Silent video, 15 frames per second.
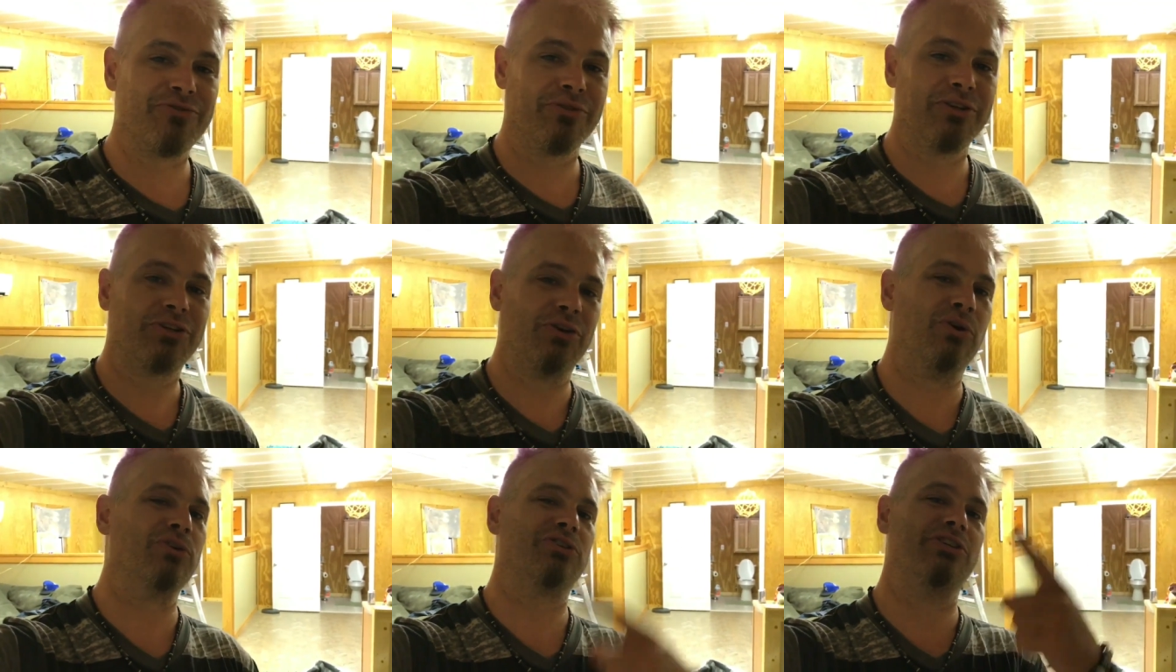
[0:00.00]
It's really
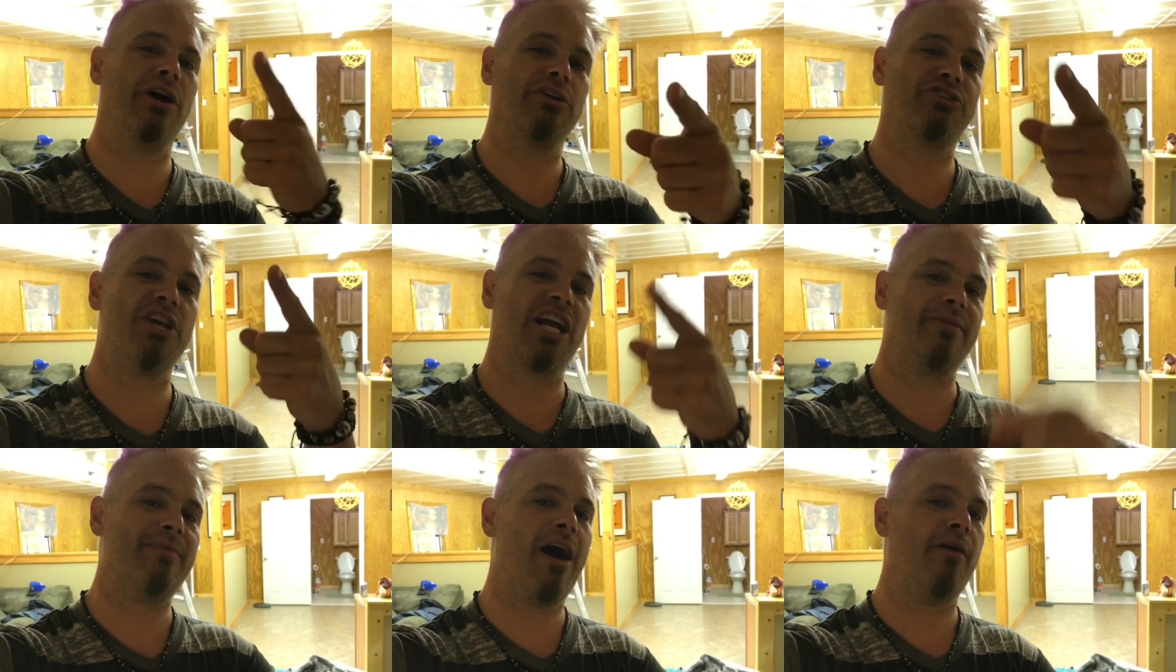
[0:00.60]
cool. So y'all
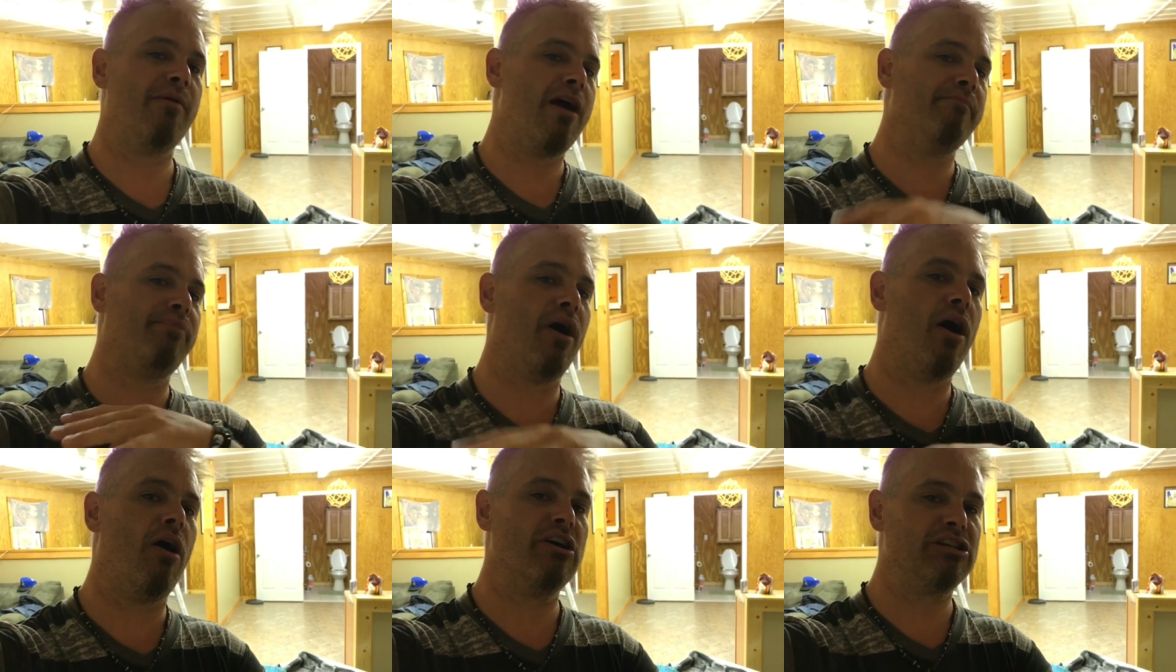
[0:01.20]
check him out, man.
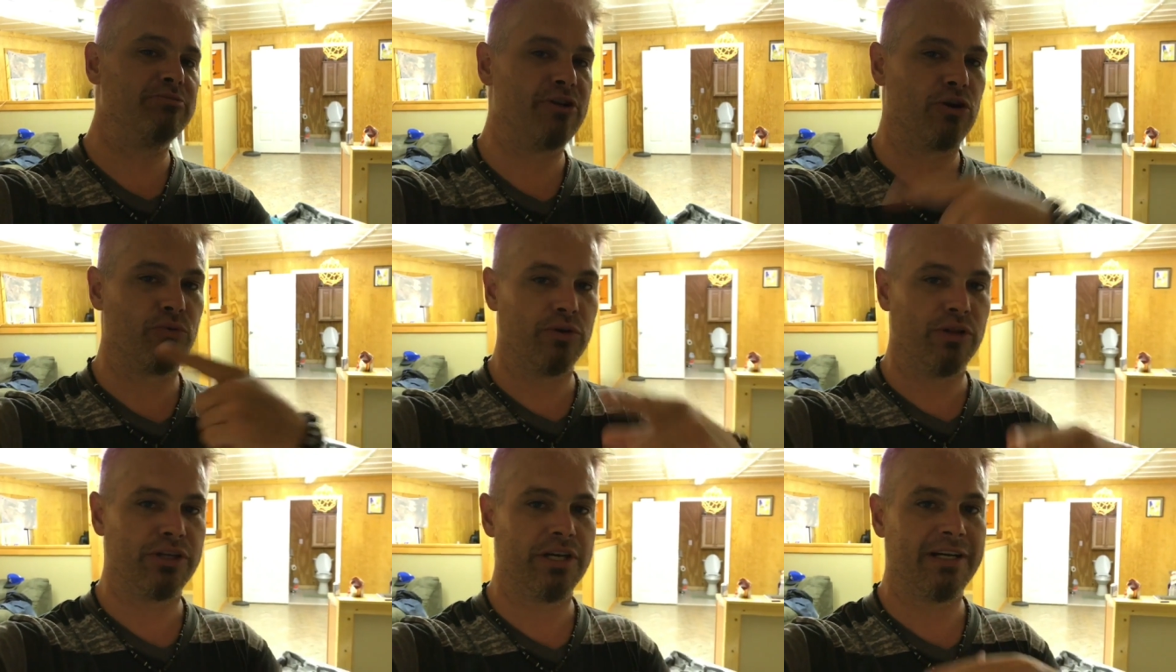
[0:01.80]
Paul, he's been a
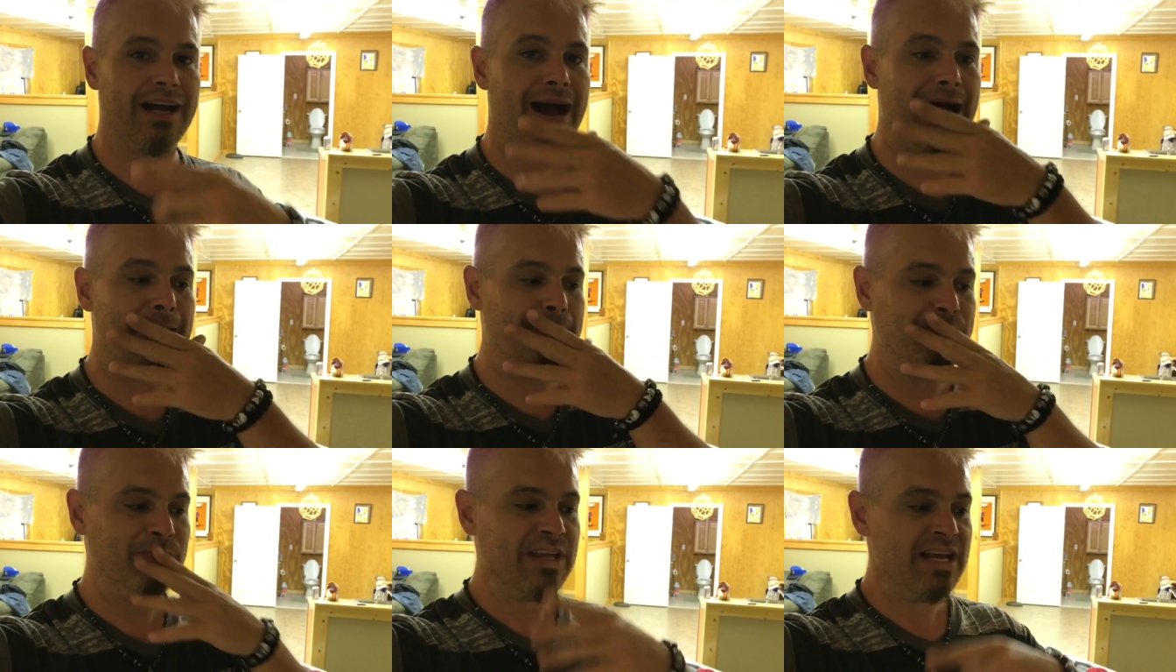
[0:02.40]
really good
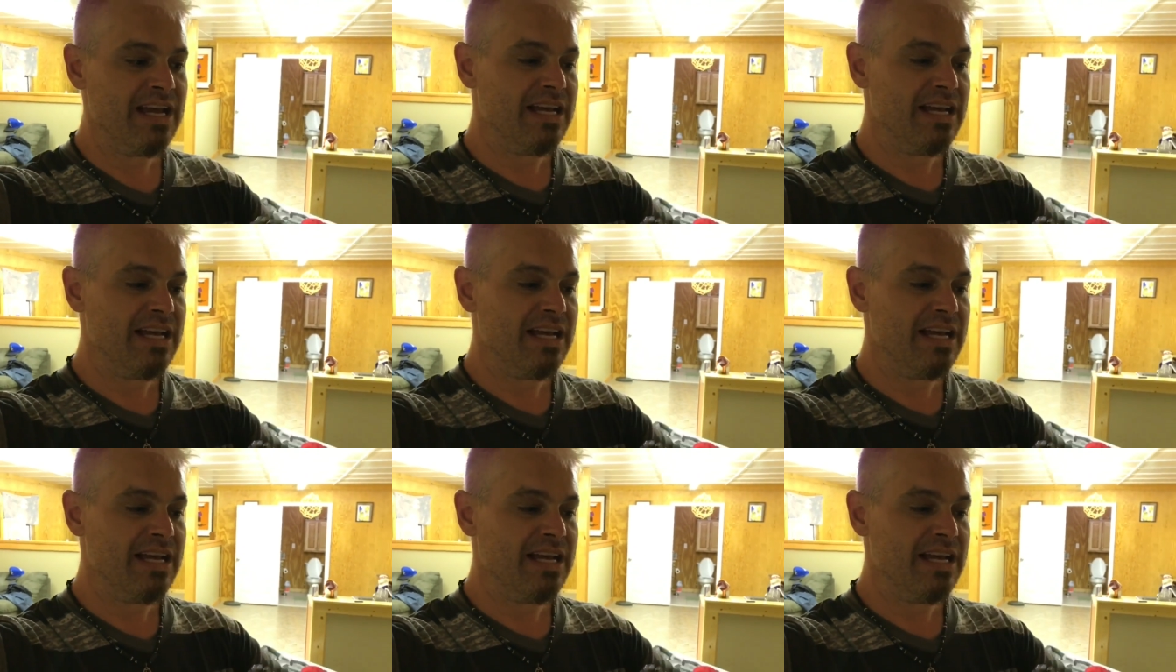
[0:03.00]
guy.